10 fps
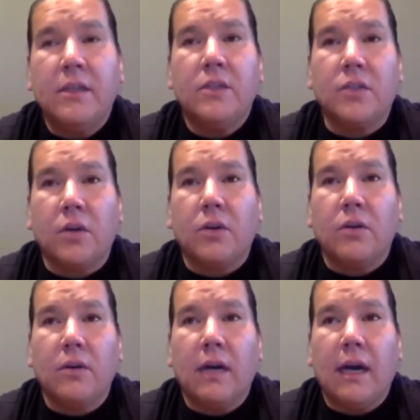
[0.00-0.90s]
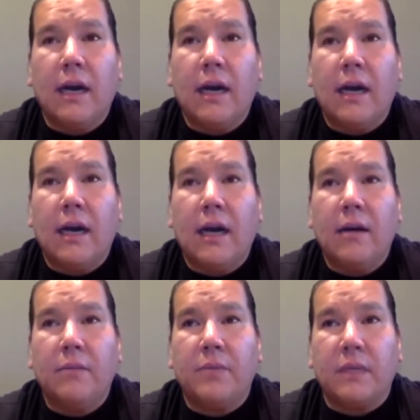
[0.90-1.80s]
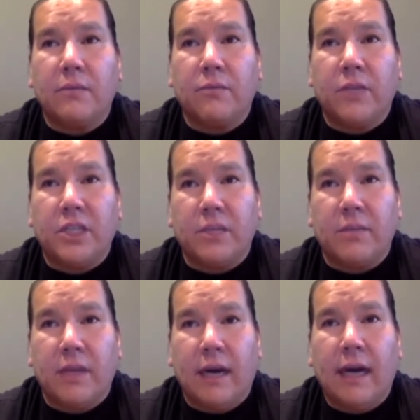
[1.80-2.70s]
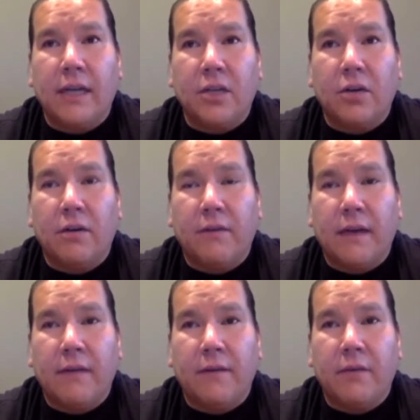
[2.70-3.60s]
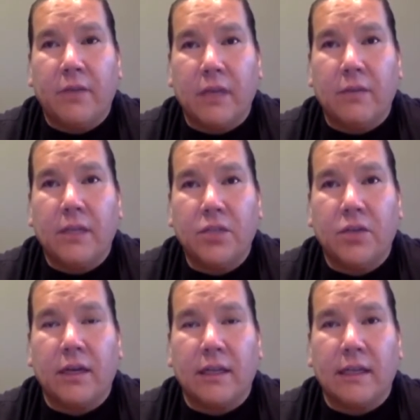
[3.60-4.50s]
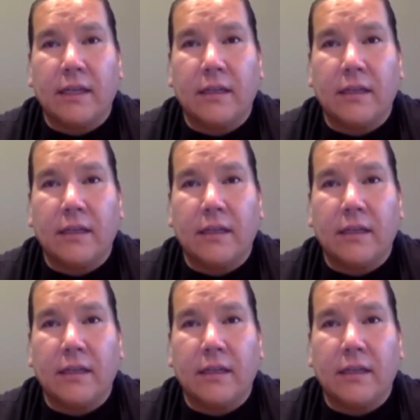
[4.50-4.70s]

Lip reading: So, but reaching beyond, if I really was struggling,